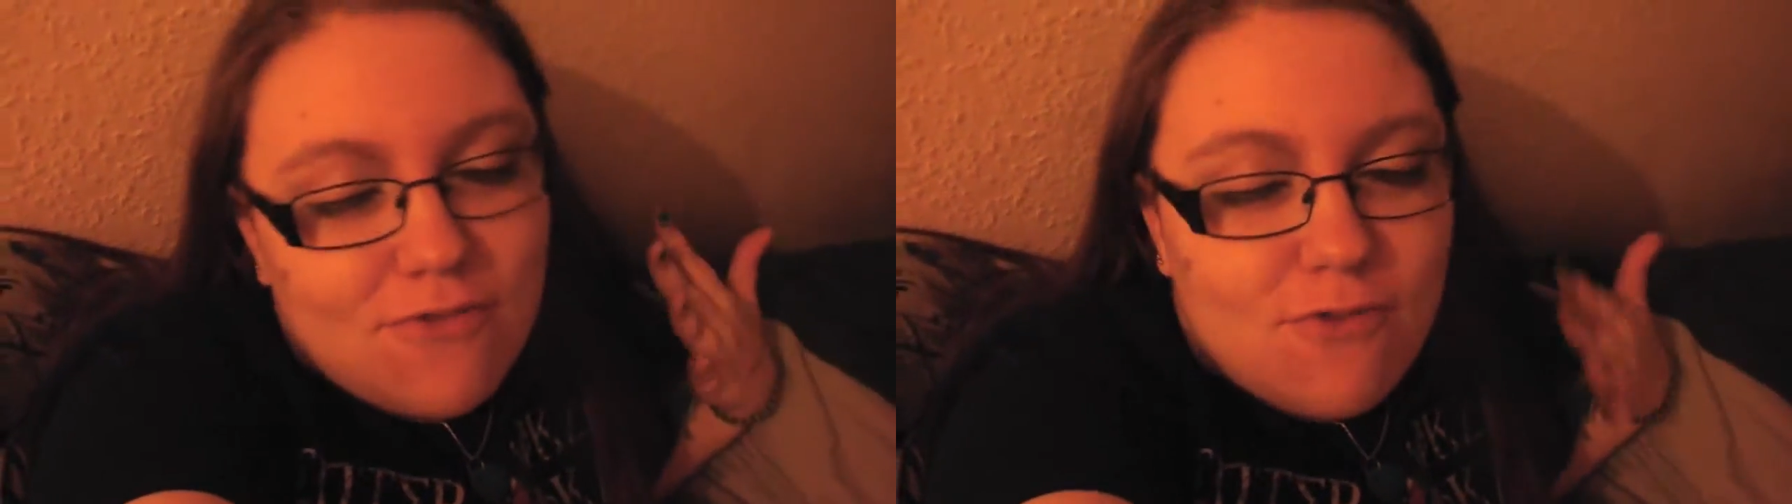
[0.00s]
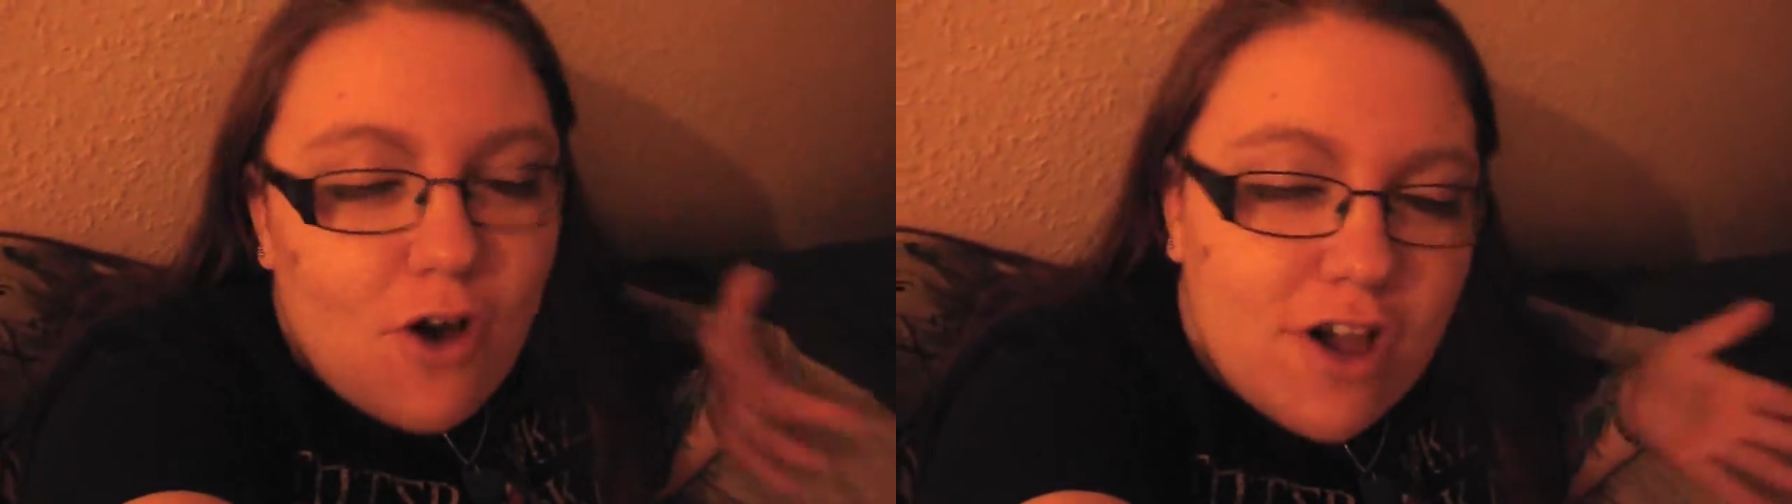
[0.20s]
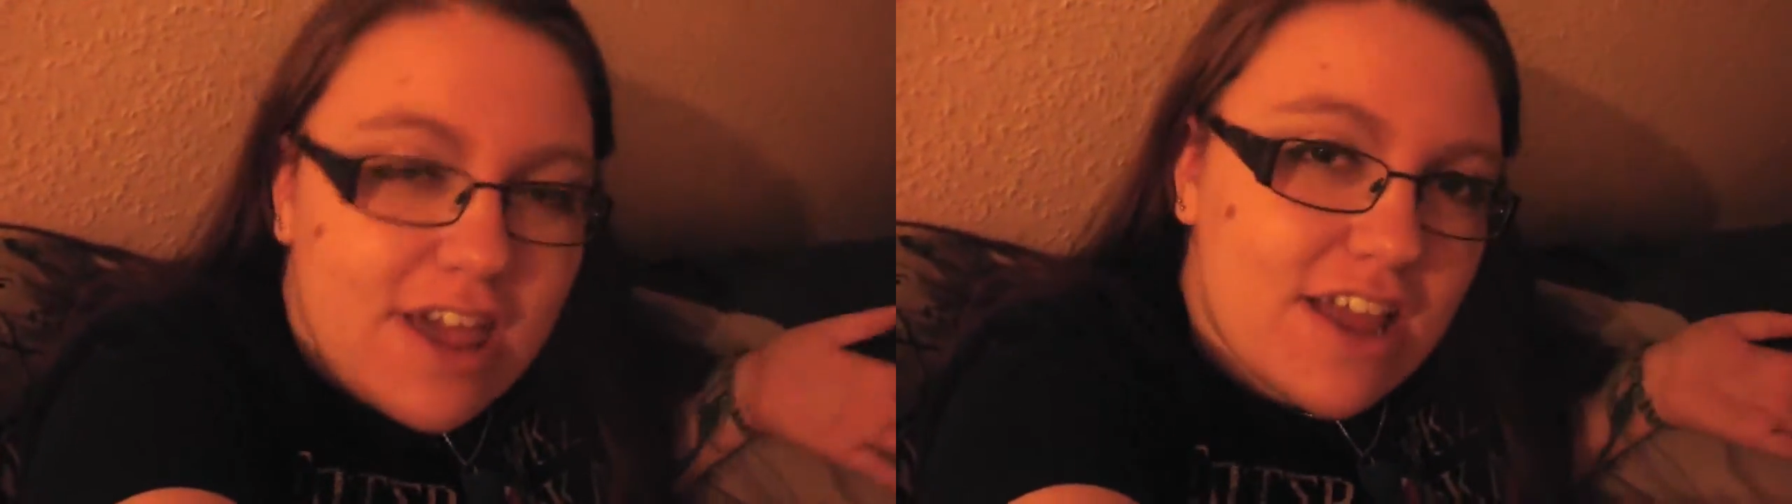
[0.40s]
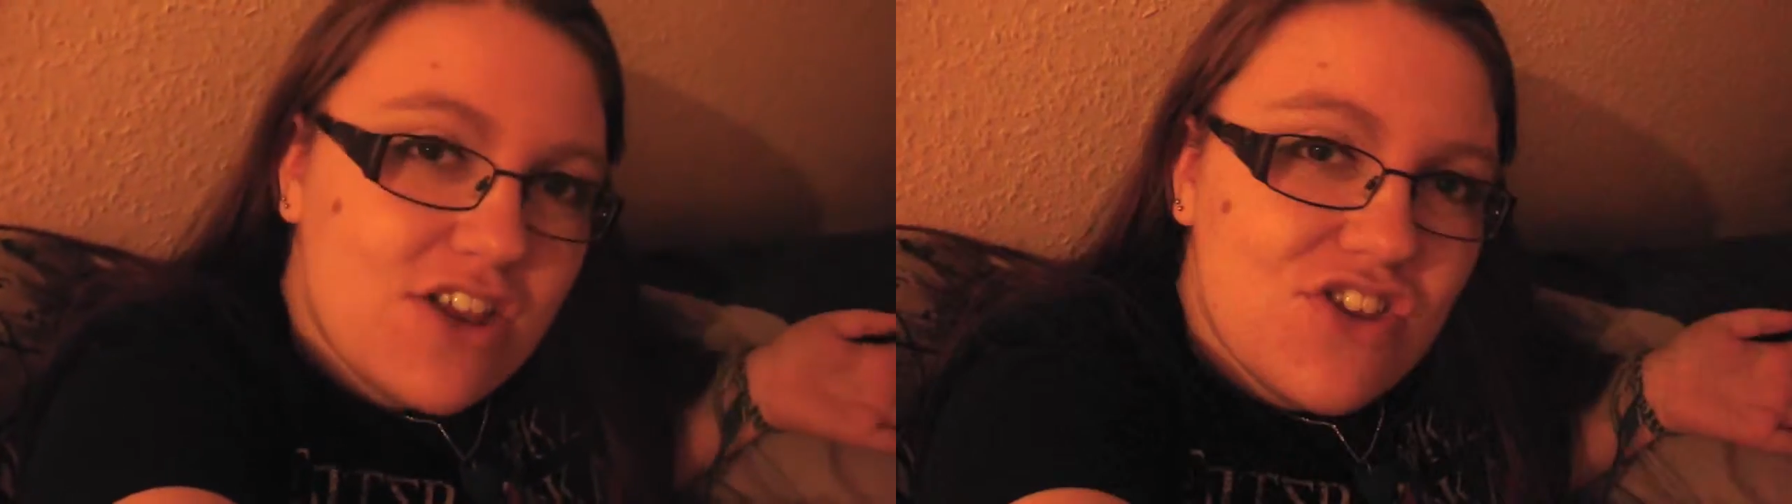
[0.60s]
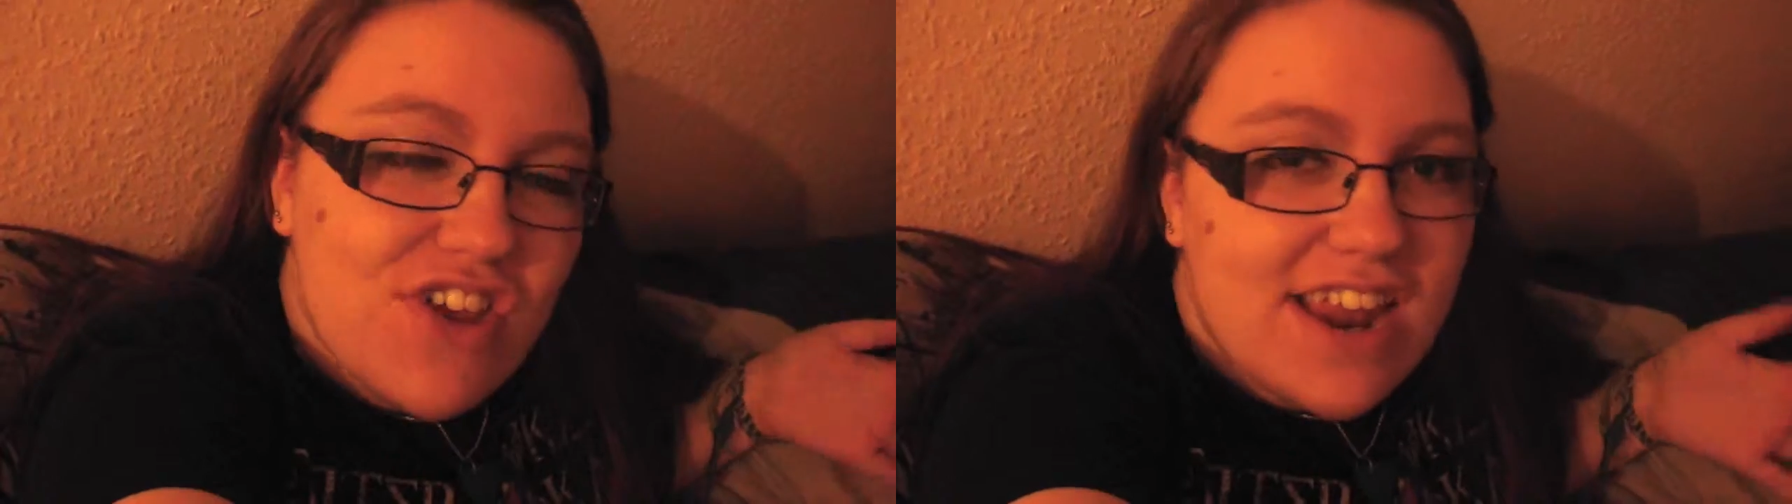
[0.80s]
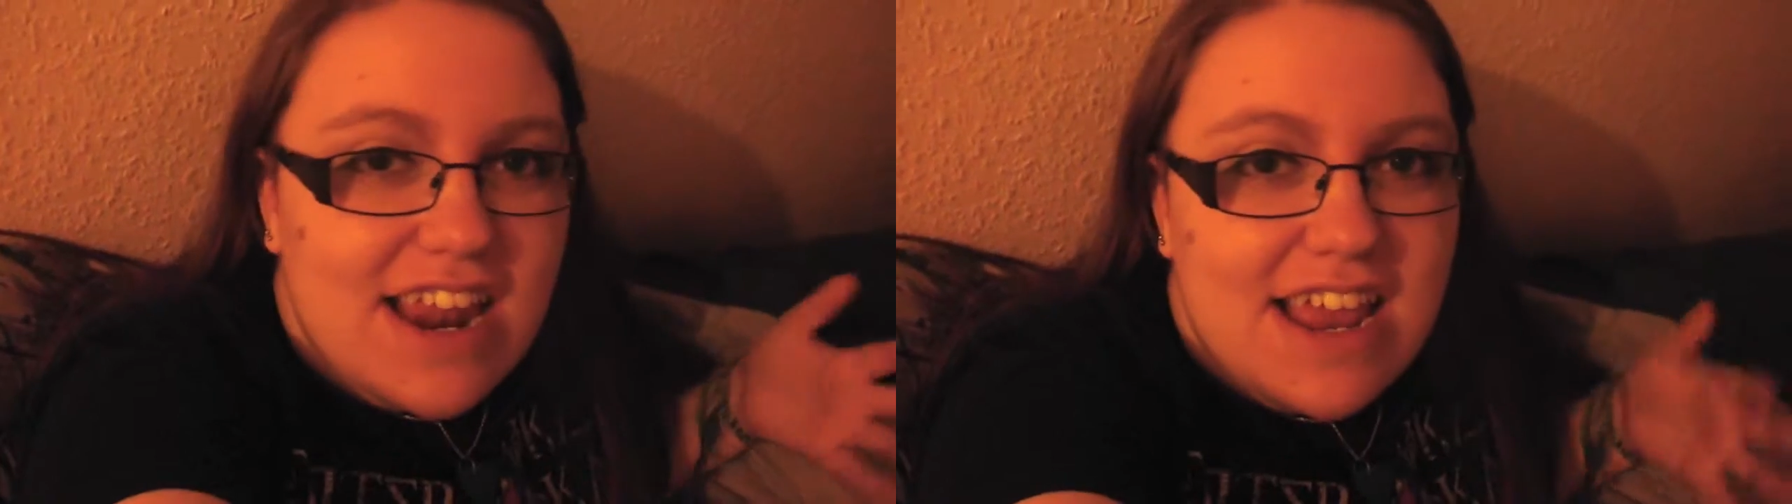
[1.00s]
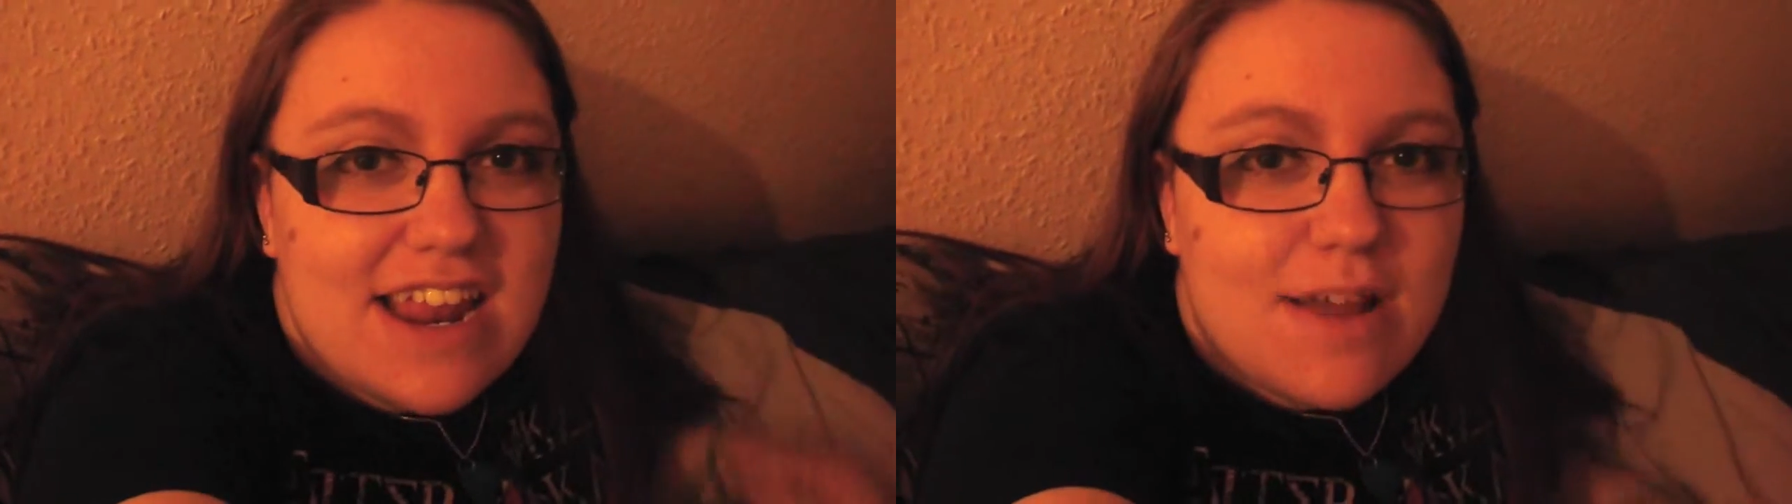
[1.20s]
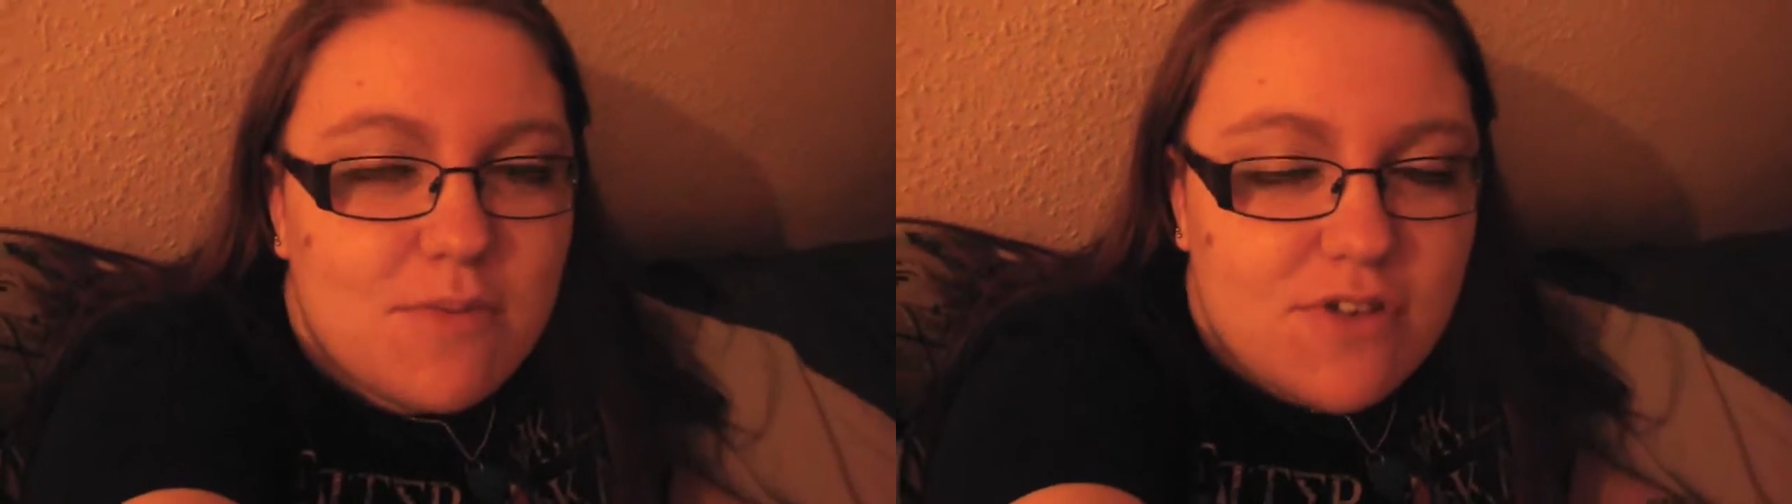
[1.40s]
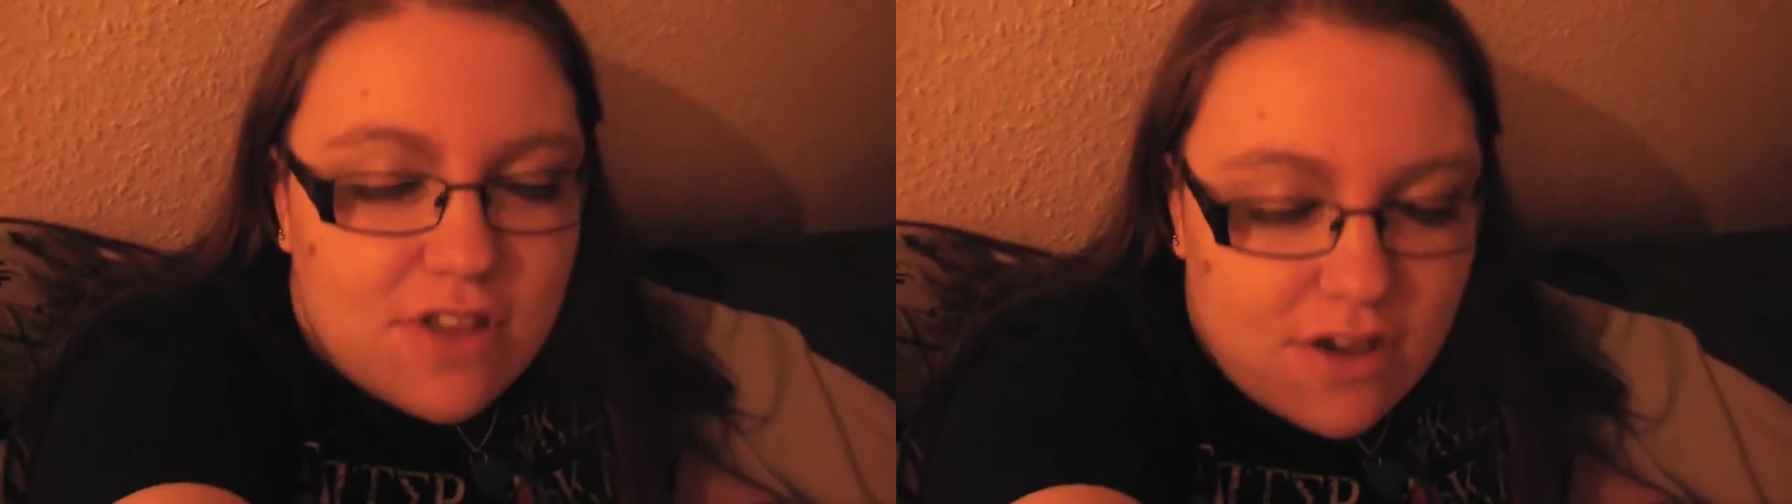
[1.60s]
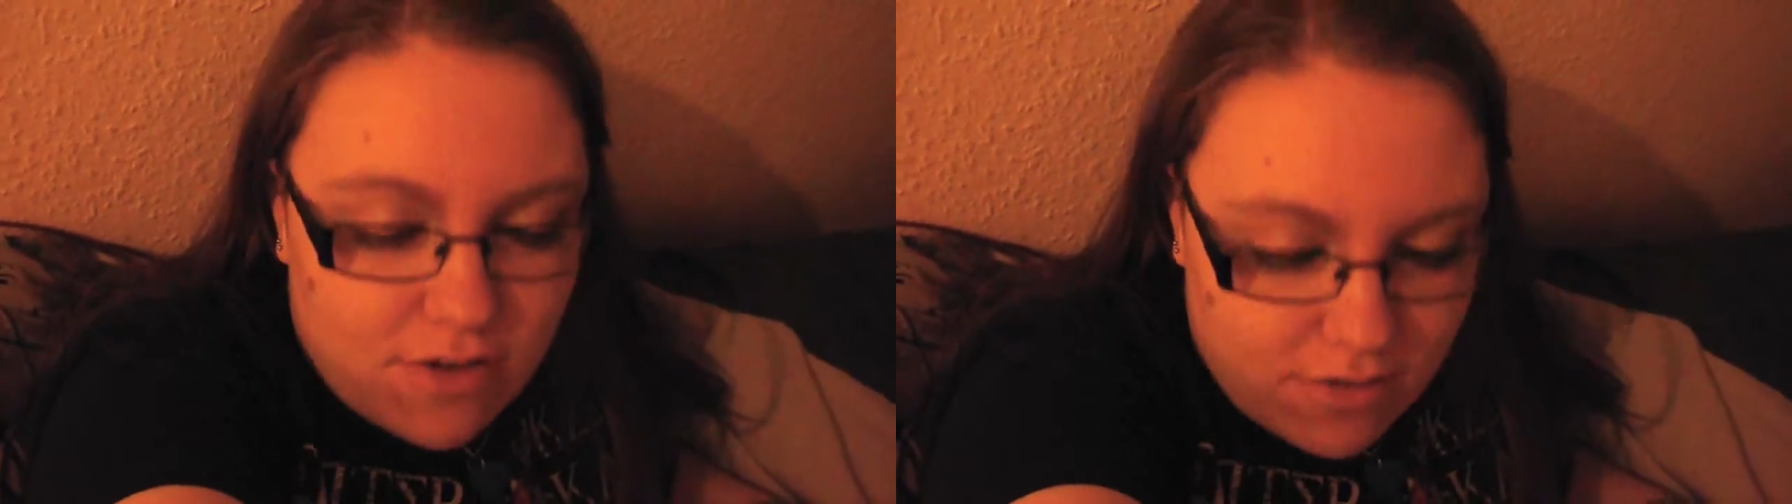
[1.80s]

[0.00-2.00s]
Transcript: rocking gently, and I'm just like...